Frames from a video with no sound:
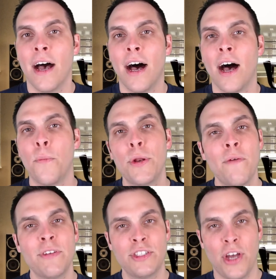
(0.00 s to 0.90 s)
Uh, we
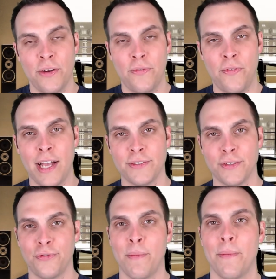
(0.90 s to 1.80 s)
don't have a ton of
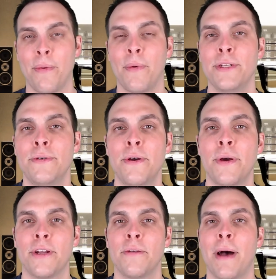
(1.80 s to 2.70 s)
fossils from it, but we do know
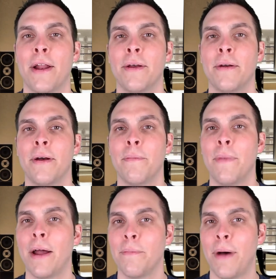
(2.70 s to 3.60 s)
a good about it,
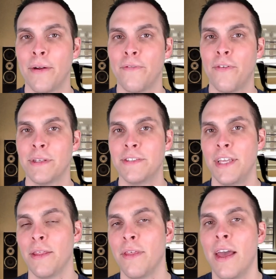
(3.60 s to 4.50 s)
amount about it from its
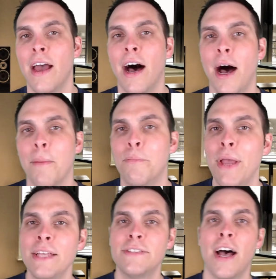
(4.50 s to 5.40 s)
teeth. Uh,
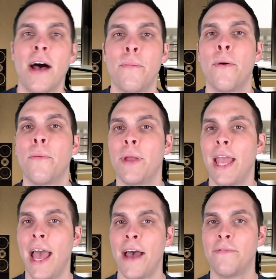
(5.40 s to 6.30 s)
based on what
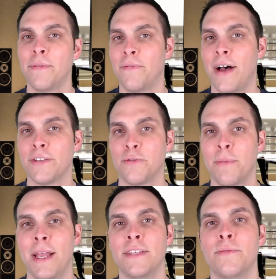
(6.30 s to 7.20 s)
we have from the fossil
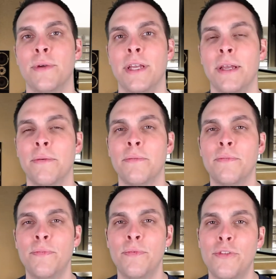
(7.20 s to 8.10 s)
remains, we
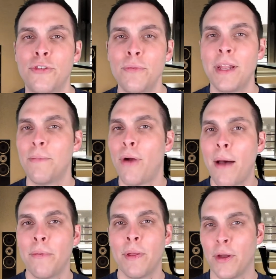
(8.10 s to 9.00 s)
assume that it
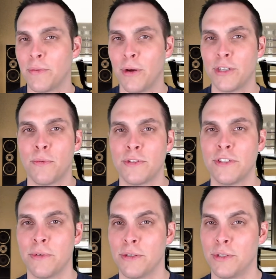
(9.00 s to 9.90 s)
probably looked much more
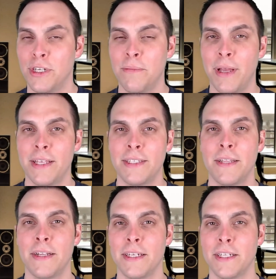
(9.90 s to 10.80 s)
similar to a
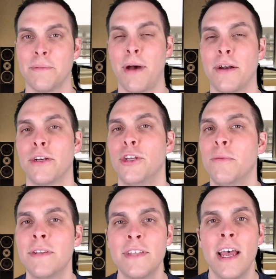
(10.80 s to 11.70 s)
chimpanzee than it did to modern
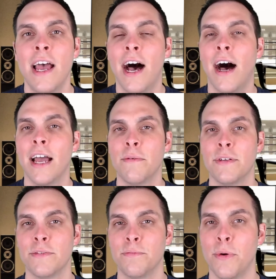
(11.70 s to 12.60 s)
humans. Uh, it
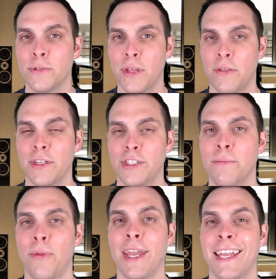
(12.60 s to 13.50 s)
was most likely
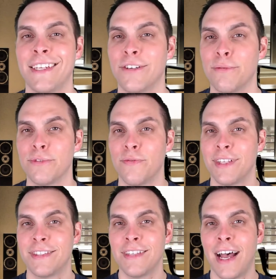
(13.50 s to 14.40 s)
chimp-like in terms of
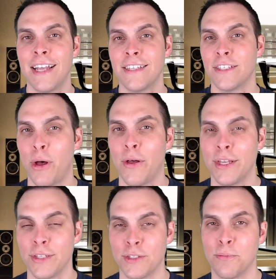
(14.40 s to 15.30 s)
its size as well
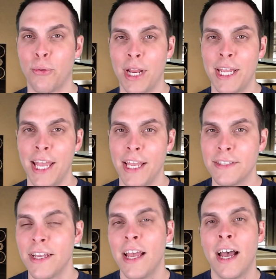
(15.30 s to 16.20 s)
as its brain
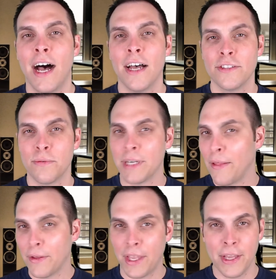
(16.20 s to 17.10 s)
case. Uh, so we're
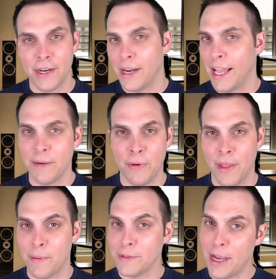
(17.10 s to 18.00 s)
not looking at an animal
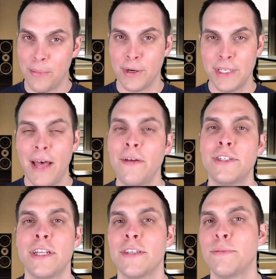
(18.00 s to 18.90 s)
that was hyper
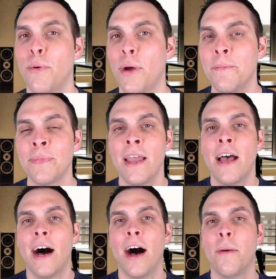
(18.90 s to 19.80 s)
intelligent at this point.
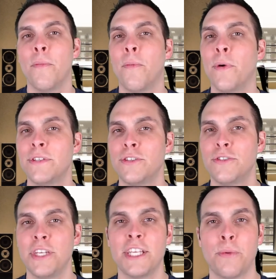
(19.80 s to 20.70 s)
Um, what's
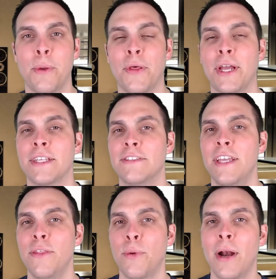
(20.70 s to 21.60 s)
interesting is when we look at its
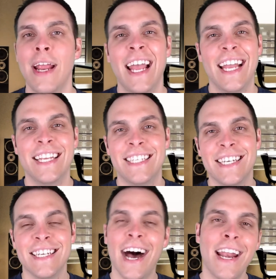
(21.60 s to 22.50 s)
teeth wear, it
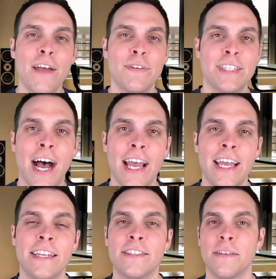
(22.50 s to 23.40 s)
did not have a
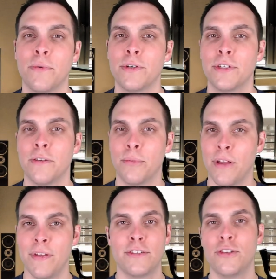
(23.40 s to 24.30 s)
diet similar to the
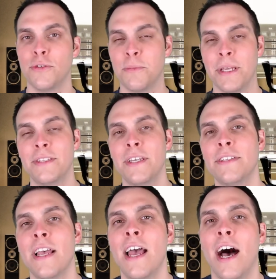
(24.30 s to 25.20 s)
previous two
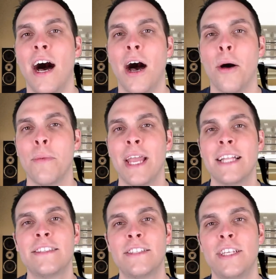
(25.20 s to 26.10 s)
species. Um,
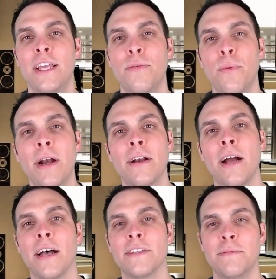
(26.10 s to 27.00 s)
its teeth wear
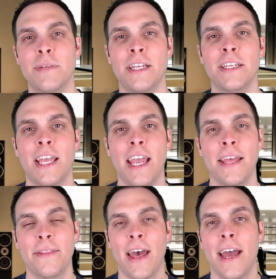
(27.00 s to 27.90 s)
uh, seemed to
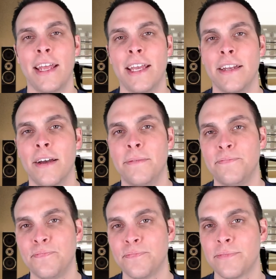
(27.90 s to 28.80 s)
indicate that it
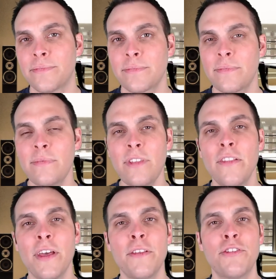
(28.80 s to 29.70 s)

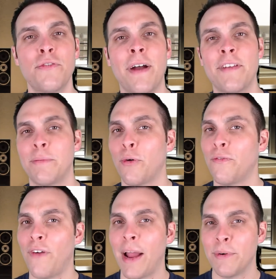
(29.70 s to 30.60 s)
likely survived on a more
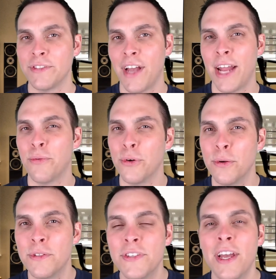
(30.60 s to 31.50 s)
fibrous diet,
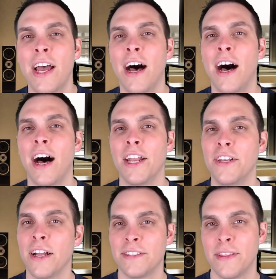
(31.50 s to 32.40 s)
roots, uh,
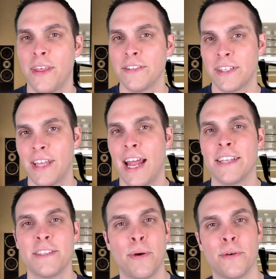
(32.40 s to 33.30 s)
nuts and things like that,
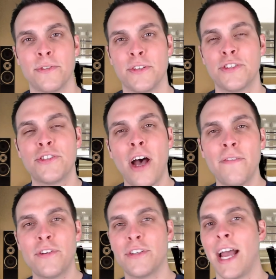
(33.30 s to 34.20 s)
as opposed to the
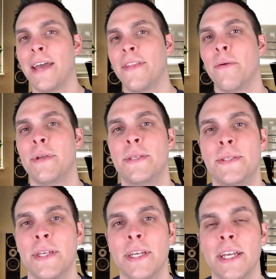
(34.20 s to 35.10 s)
softer diet that we
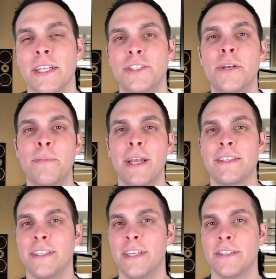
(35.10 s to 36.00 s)
see in
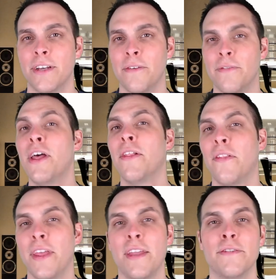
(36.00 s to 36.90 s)
chimpanzees of
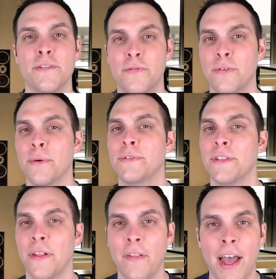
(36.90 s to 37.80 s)
leaves and fruits
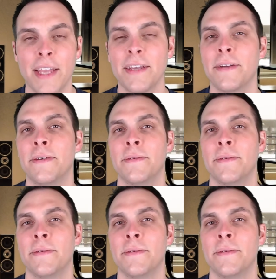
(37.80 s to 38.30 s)
and the like.